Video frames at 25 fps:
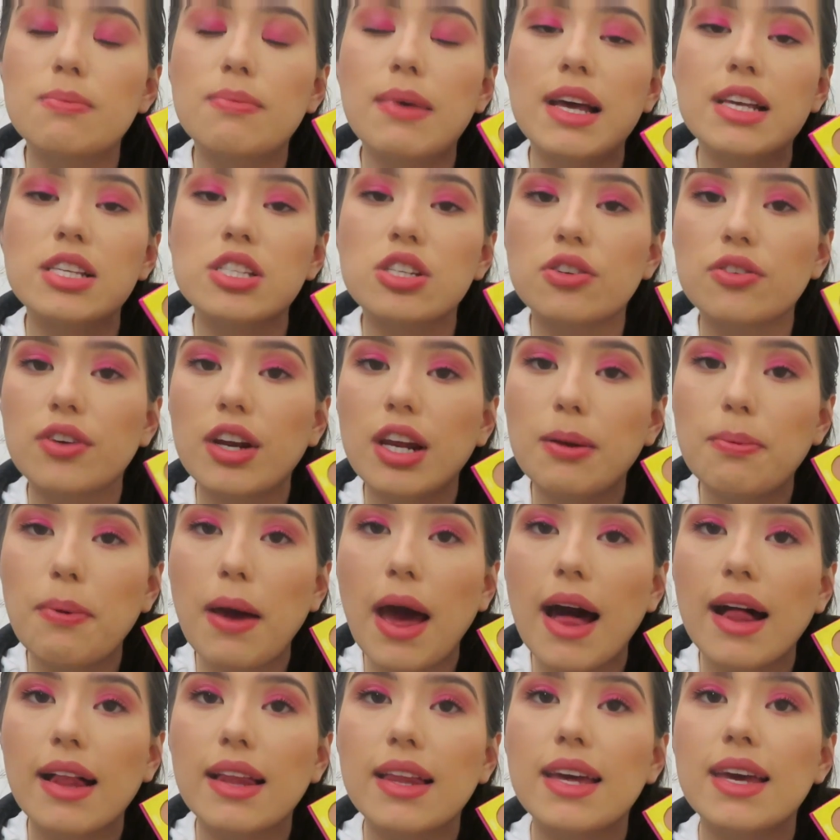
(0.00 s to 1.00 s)
Masquerade
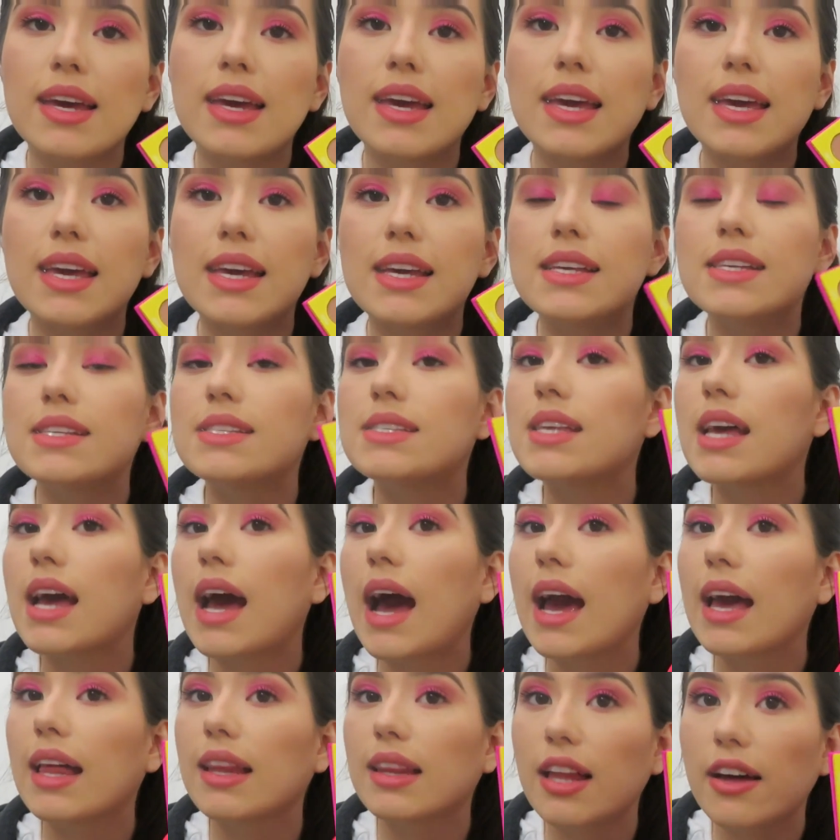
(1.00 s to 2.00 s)
palette is
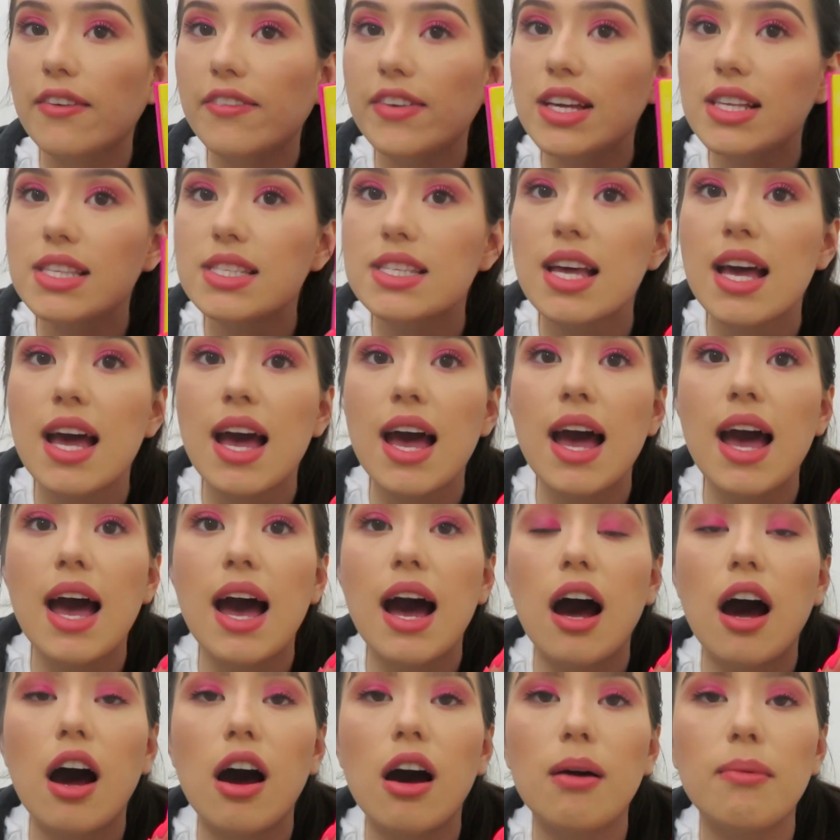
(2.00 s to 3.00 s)
I love it.
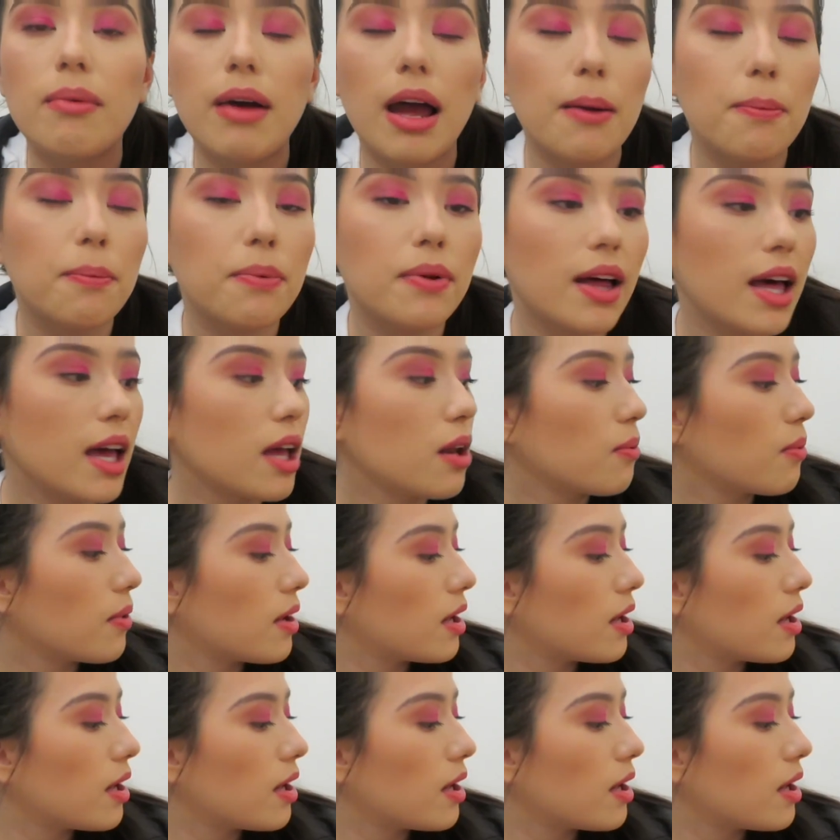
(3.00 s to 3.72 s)
I played